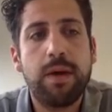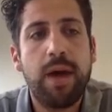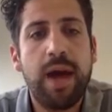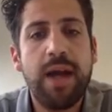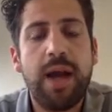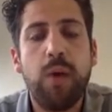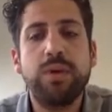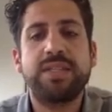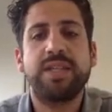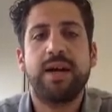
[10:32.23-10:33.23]
And now
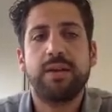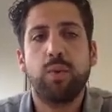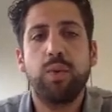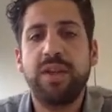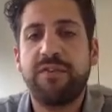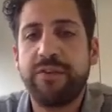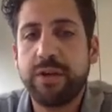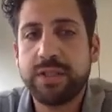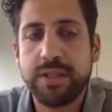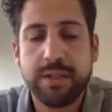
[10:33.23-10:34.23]
we start with the
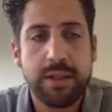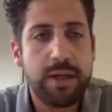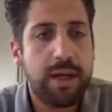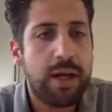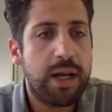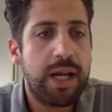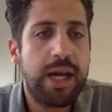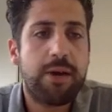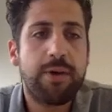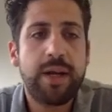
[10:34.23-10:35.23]
first
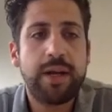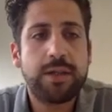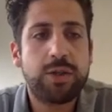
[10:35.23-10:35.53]
layering.